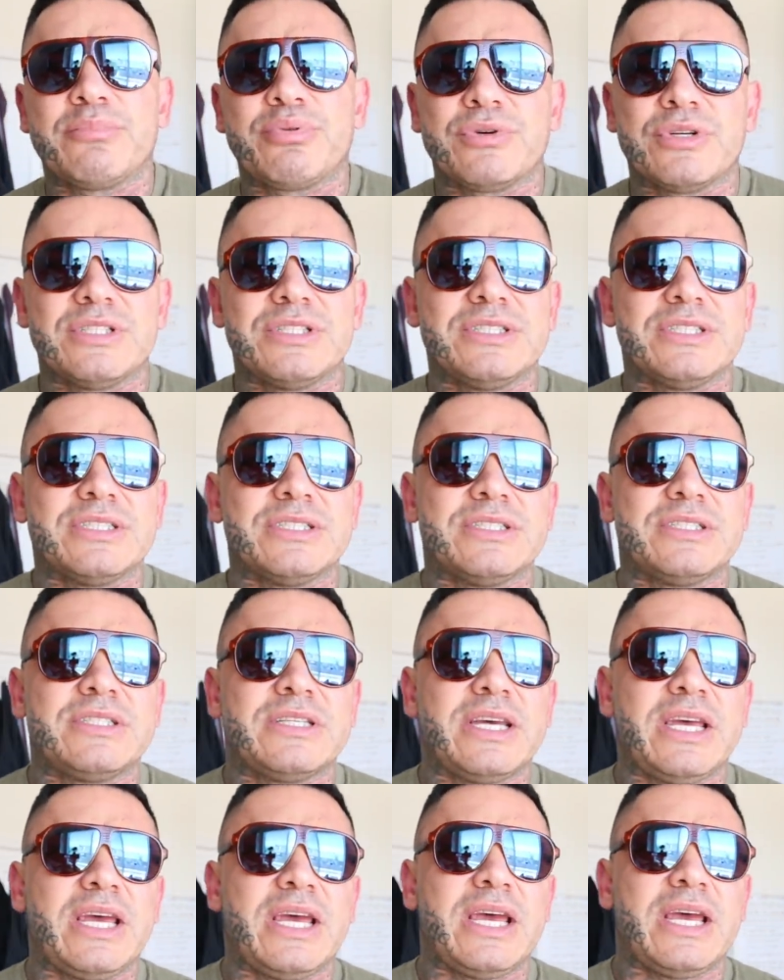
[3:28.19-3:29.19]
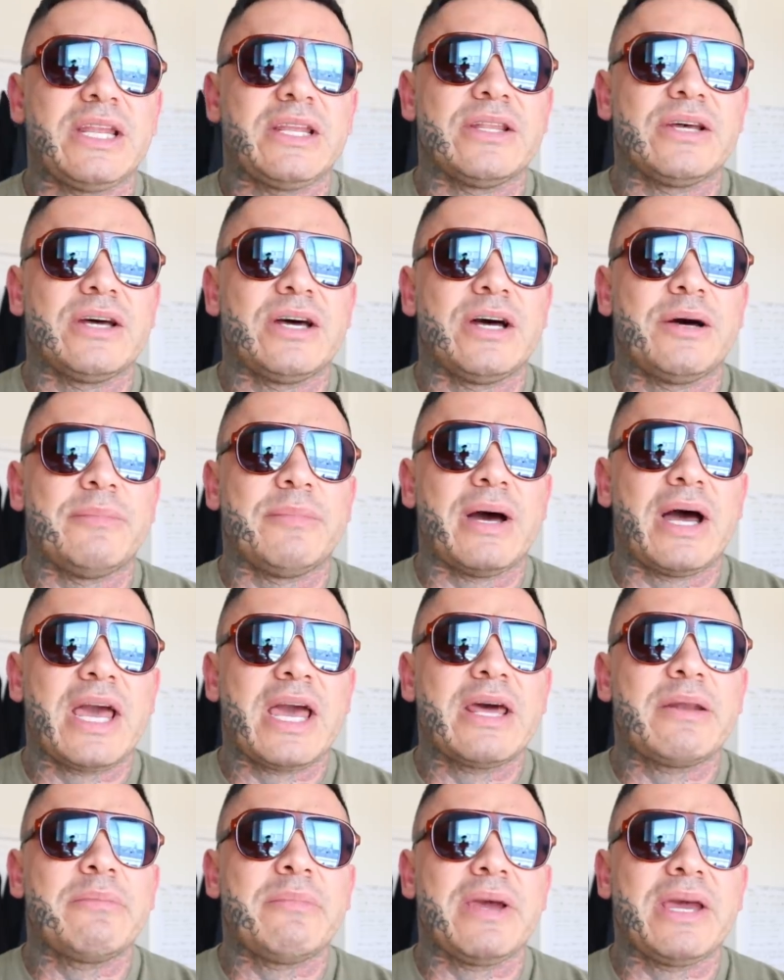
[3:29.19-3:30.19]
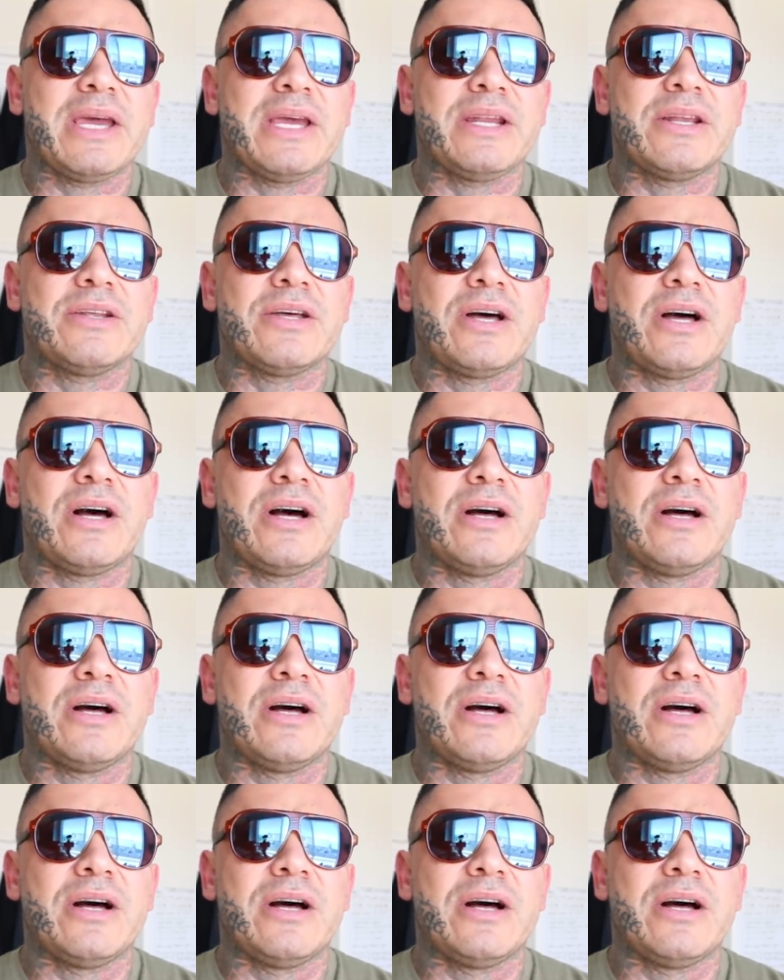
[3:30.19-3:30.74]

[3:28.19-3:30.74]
prisons, and I had made